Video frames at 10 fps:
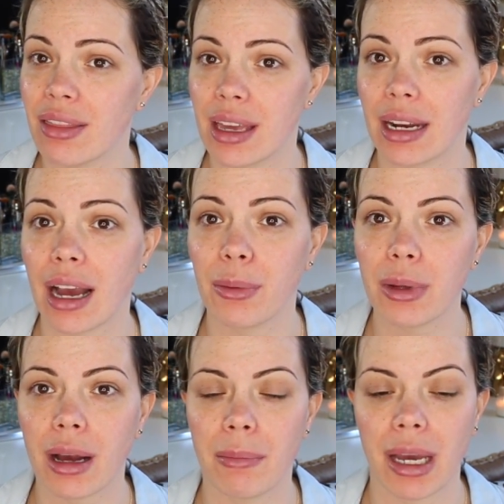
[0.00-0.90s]
then I
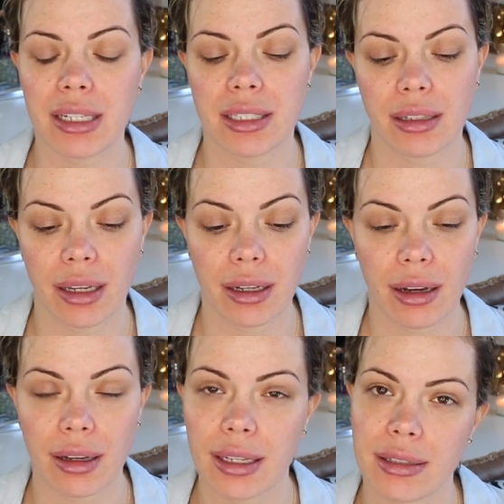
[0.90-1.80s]
will come back tonight
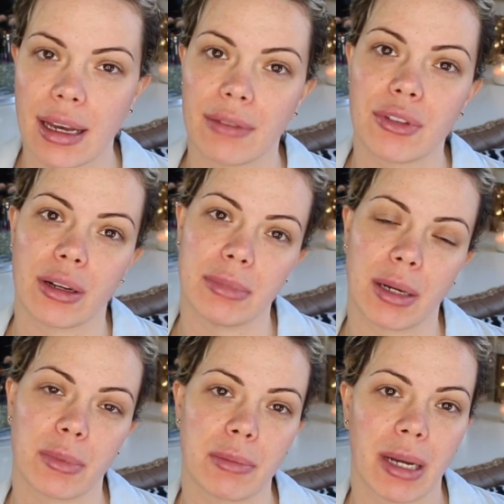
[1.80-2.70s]
guys after I'm
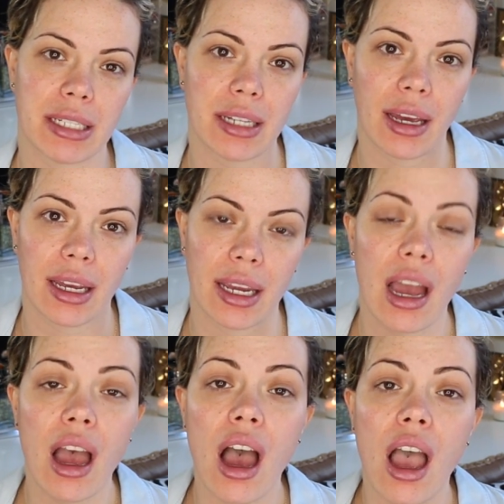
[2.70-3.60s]
done with my day
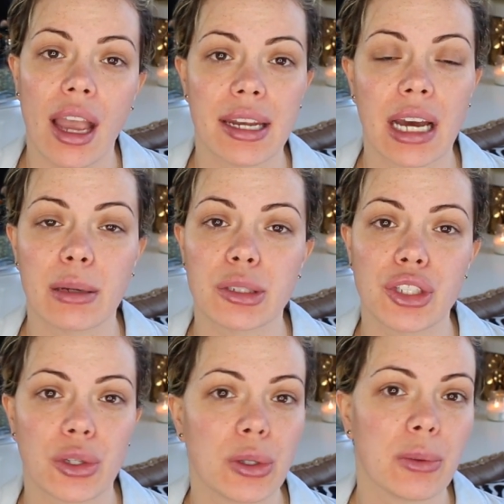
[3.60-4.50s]
and I will
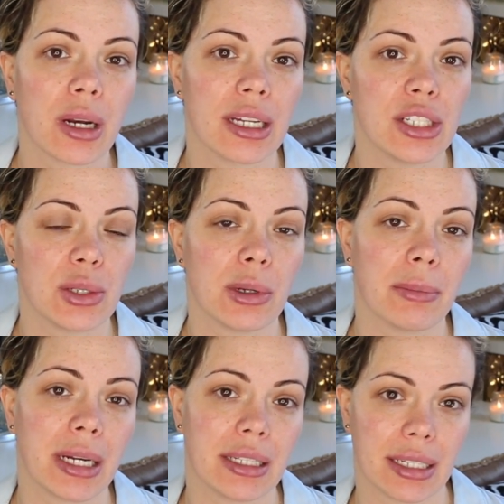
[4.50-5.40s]
show you what I do in
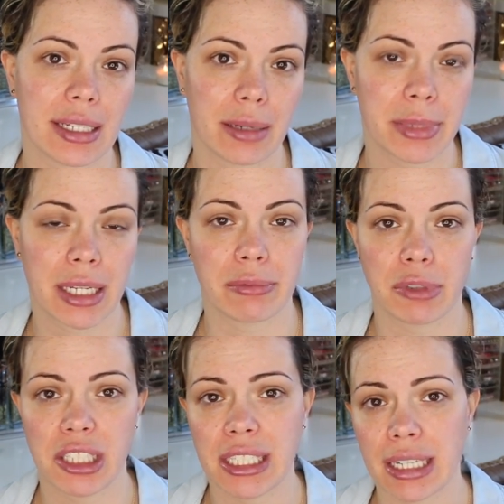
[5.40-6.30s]
my nighttime skin
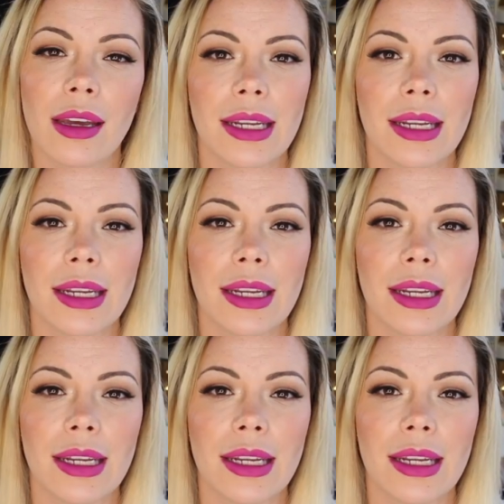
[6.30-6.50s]
routine.